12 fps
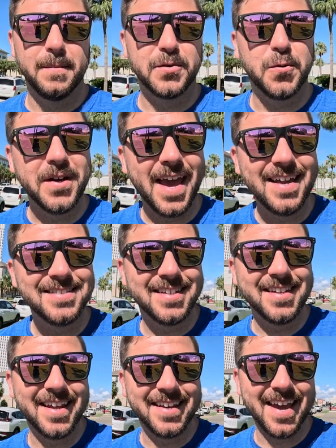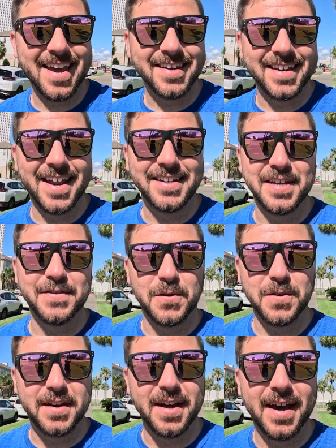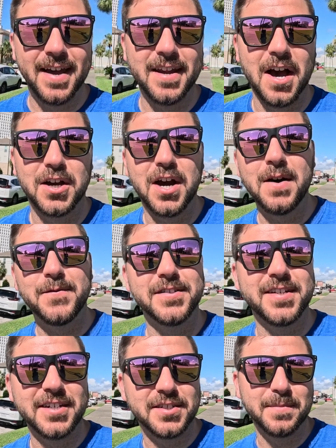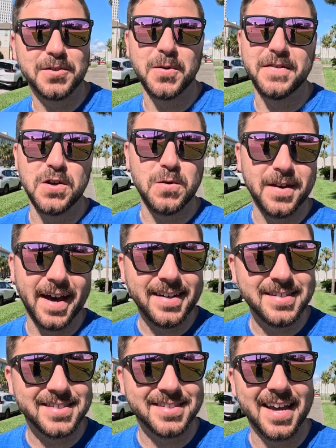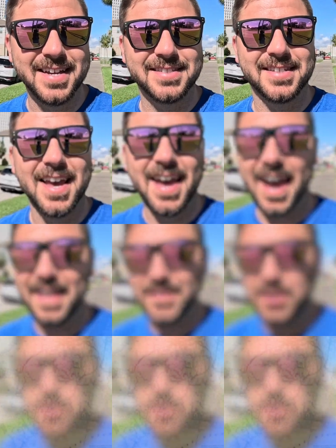Between 1838 and 1839, a confrontation between the United States and the